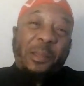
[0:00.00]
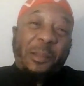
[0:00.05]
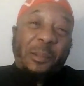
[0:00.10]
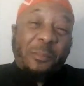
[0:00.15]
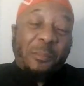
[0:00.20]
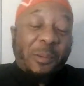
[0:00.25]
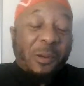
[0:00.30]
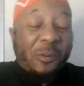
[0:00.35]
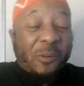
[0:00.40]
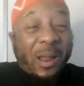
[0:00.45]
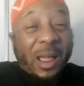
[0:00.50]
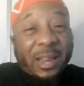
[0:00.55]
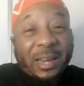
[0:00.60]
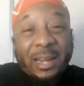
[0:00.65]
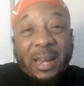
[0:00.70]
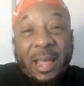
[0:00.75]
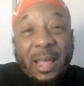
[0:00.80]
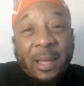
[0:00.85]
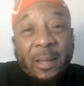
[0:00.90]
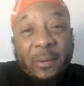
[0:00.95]
But right
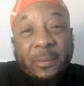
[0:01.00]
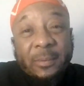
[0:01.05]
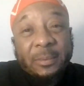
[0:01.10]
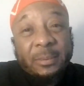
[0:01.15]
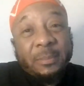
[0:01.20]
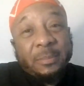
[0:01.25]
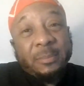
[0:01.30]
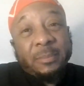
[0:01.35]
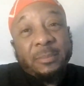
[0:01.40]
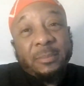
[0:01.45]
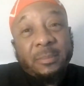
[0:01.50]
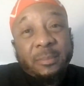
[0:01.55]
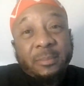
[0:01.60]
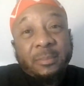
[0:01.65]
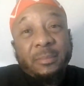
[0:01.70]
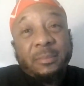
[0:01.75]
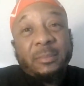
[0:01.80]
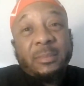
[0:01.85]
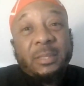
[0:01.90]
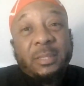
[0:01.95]
now,
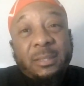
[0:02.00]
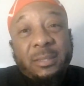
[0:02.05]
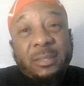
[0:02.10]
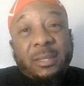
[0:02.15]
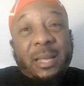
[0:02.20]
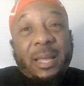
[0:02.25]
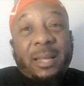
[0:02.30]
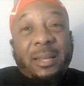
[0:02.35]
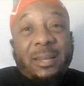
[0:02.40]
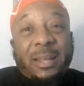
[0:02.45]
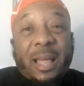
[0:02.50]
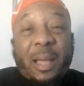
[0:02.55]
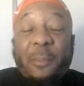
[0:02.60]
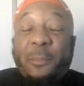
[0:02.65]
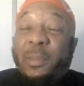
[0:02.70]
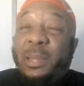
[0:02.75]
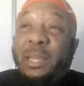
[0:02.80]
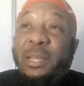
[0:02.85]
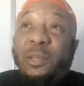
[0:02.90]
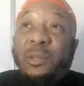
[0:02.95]

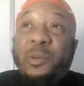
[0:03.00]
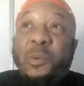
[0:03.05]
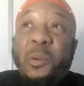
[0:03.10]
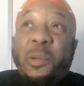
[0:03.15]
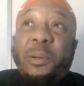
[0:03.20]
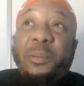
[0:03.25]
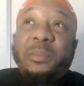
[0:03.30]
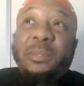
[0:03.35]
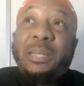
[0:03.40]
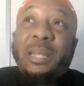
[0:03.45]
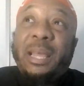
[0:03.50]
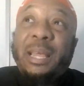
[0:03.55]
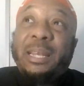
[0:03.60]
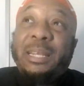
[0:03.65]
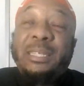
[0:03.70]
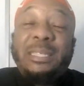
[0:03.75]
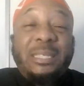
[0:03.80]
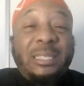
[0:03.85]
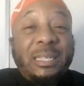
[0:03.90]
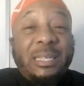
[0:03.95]
you know what I'm saying?
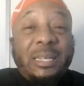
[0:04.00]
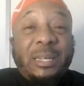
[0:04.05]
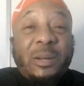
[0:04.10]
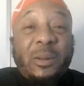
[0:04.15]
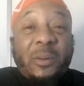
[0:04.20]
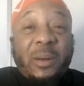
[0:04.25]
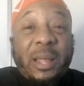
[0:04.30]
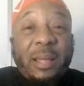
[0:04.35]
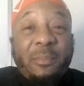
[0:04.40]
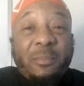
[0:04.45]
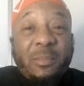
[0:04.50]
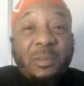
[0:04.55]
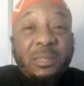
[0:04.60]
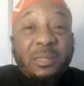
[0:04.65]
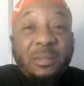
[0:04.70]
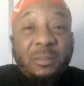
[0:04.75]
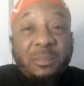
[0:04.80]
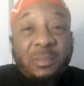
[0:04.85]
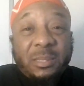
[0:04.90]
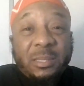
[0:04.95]
He stood on that
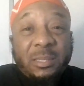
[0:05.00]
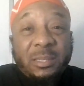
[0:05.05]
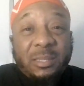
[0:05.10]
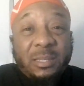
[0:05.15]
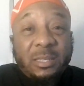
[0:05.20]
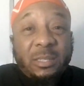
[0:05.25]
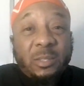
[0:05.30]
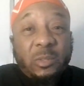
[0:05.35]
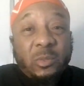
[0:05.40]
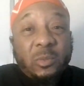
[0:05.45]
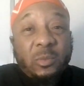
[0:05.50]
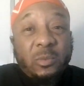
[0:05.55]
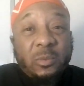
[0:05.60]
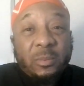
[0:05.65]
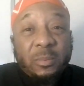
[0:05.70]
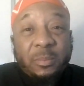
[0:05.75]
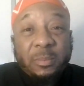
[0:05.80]
Muslim sister too.